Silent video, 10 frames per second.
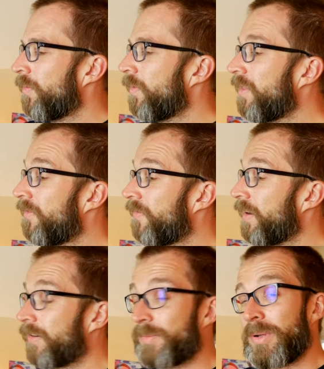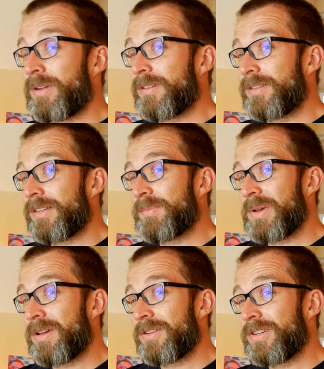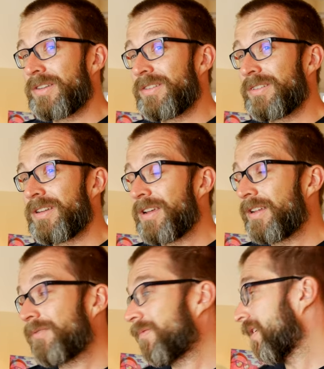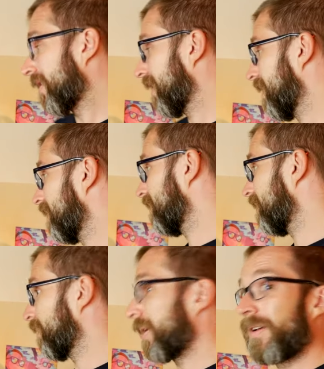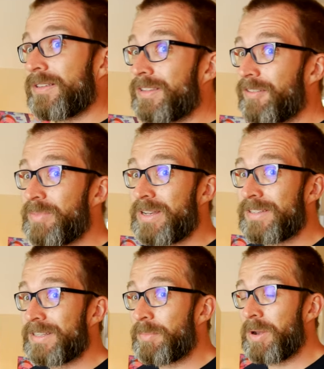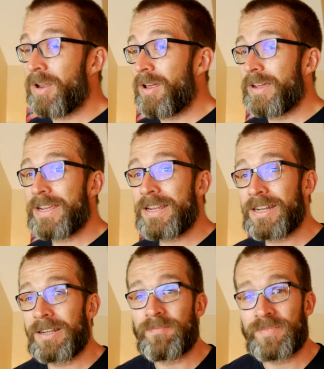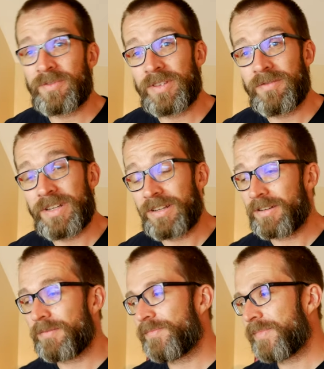with various parts that he's purchased, as well as the parts that have been supplied for the video.